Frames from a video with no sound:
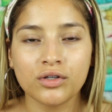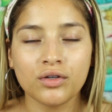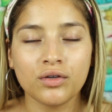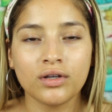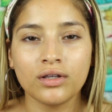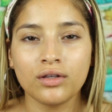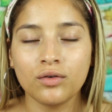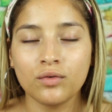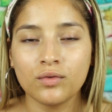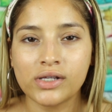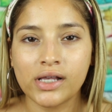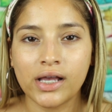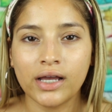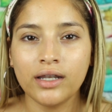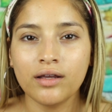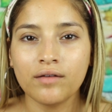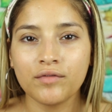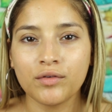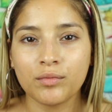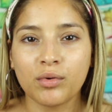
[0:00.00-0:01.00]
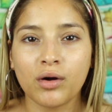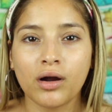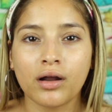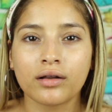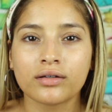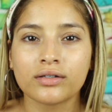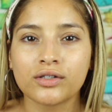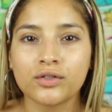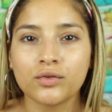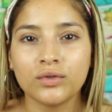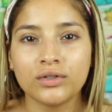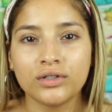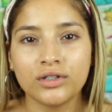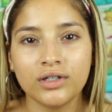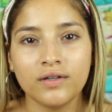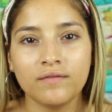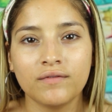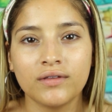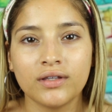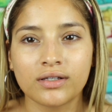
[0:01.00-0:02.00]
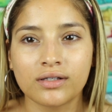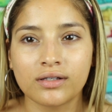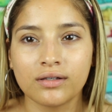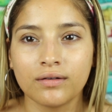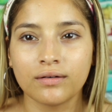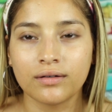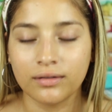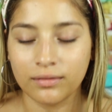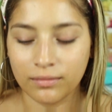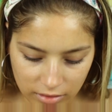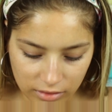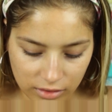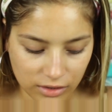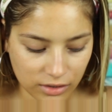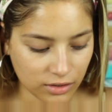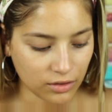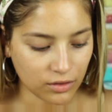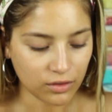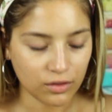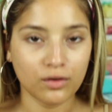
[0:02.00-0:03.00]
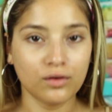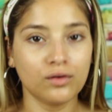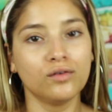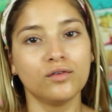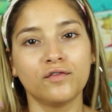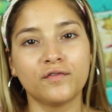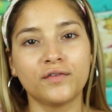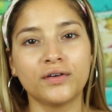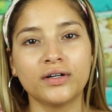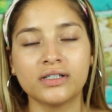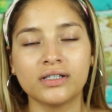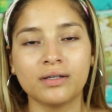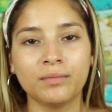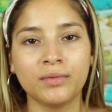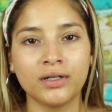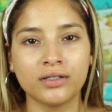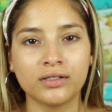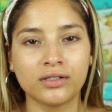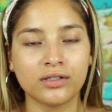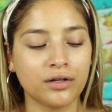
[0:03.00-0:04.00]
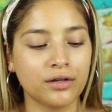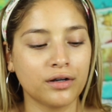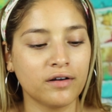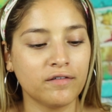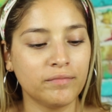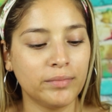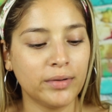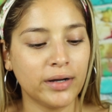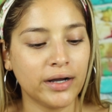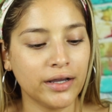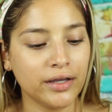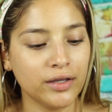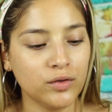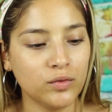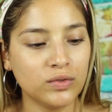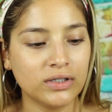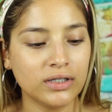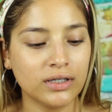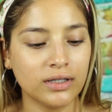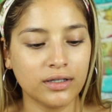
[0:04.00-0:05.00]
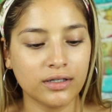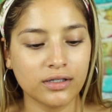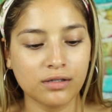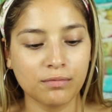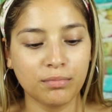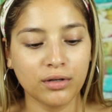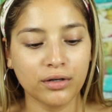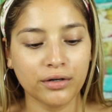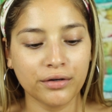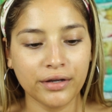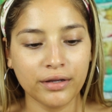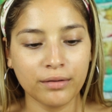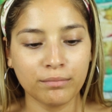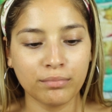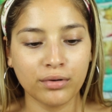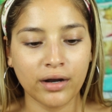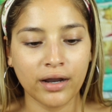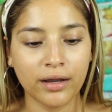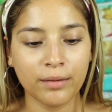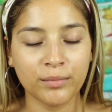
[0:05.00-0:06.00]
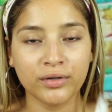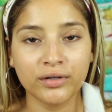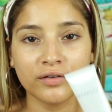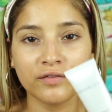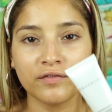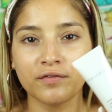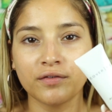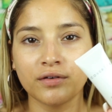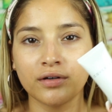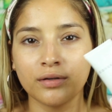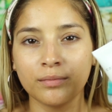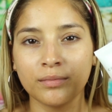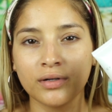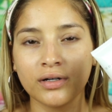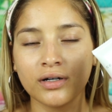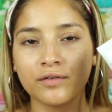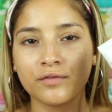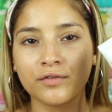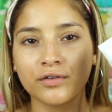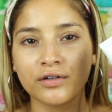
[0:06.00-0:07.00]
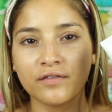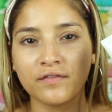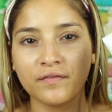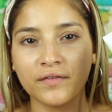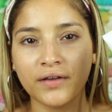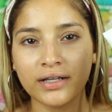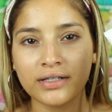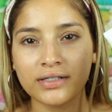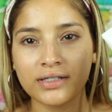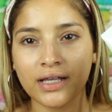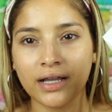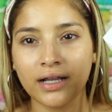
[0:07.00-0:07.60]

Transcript: So you can use any of your products to achieve this look. So first I'm going to start off by using this blurring primer from Cover FX.